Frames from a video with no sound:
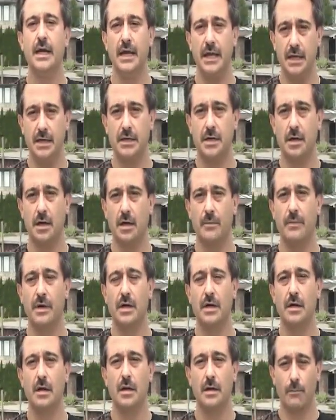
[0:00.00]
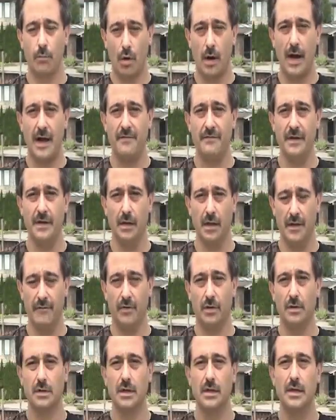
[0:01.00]
income profit
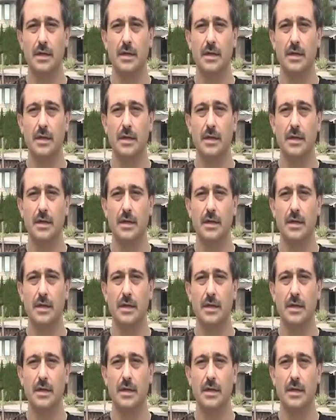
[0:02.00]
level?